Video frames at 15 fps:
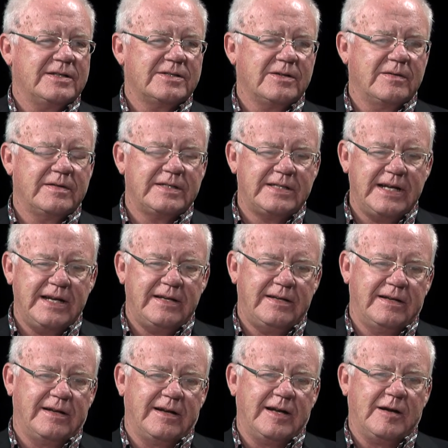So the state
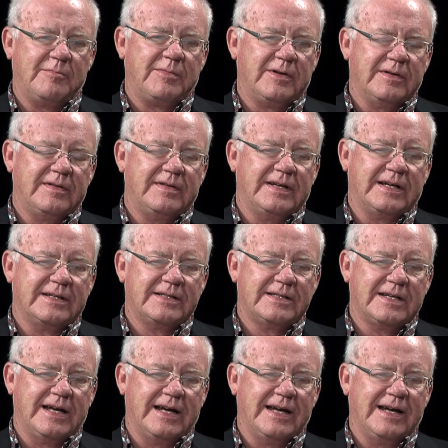did a number of things,
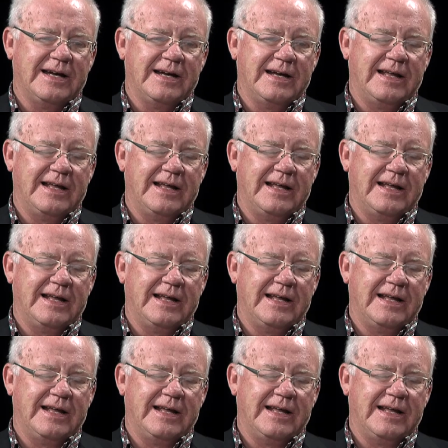uh,